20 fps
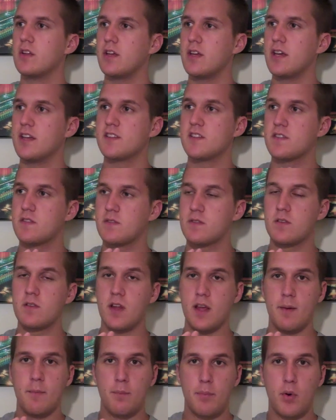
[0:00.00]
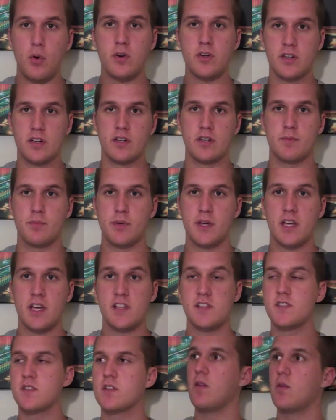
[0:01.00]
it's important
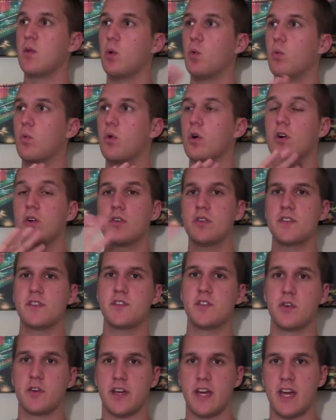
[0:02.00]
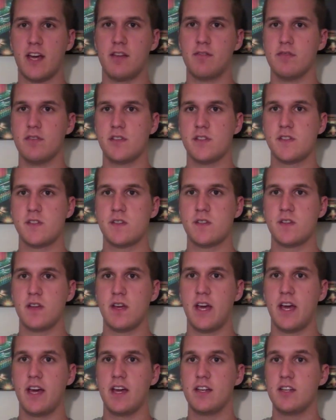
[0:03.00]
because the world is your canvas,
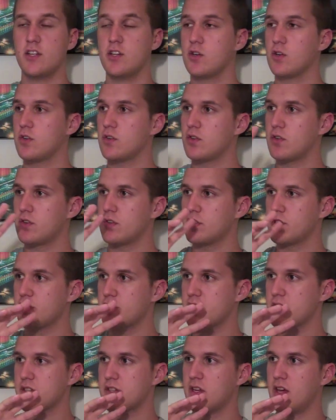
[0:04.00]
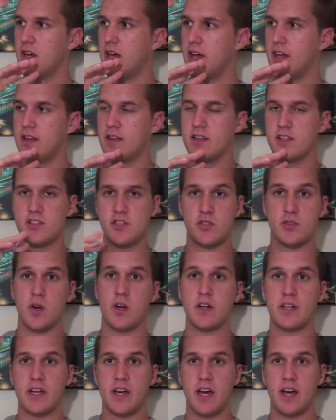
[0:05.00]
and you're just this
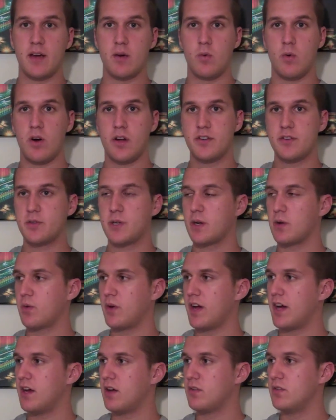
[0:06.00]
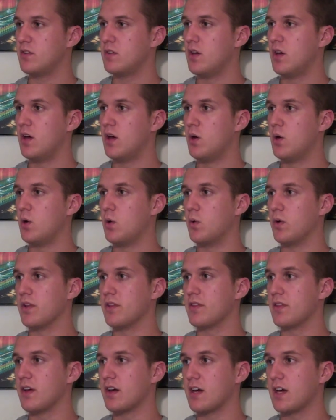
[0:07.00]
drunk guy wandering around
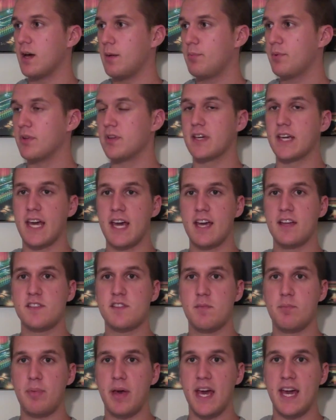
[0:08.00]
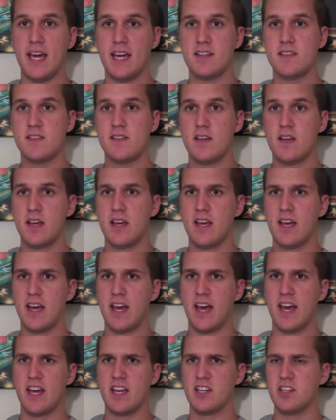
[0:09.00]
with a couple of cans of paint,
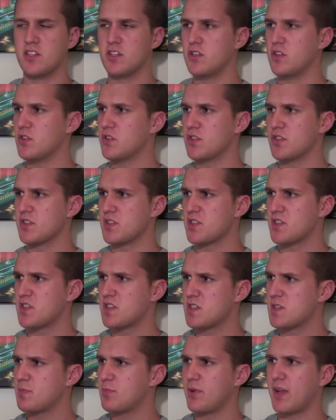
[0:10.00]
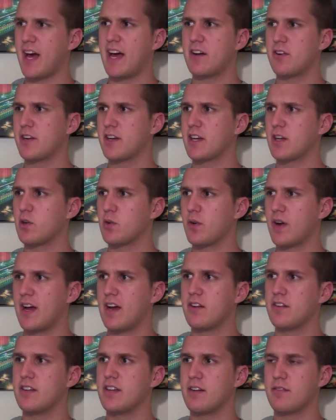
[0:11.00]
and you're just splattering it
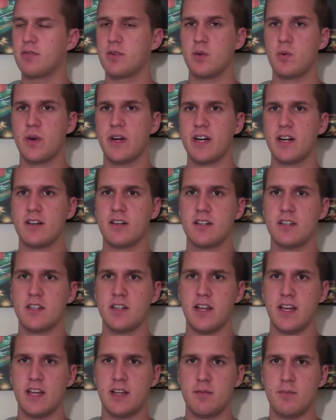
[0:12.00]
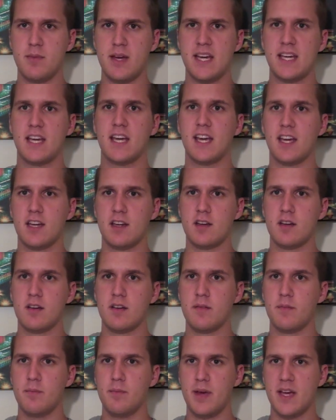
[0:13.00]
around everywhere and making
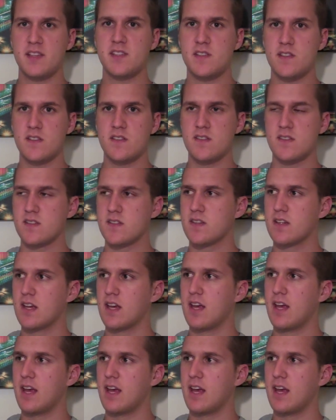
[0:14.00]
messes